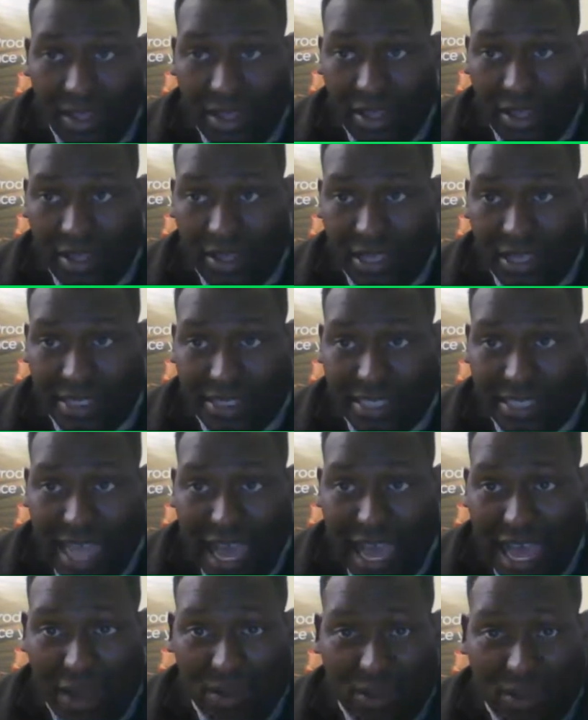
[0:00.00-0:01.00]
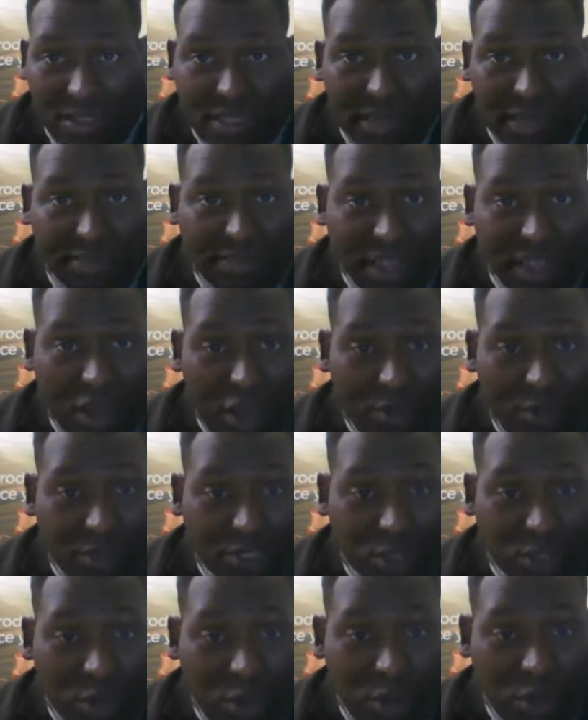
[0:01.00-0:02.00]
the sound, something always
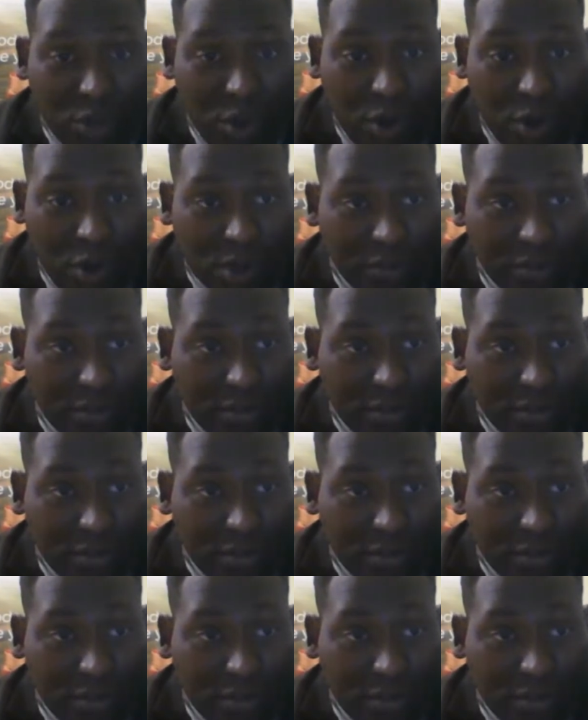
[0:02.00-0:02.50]
go wrong.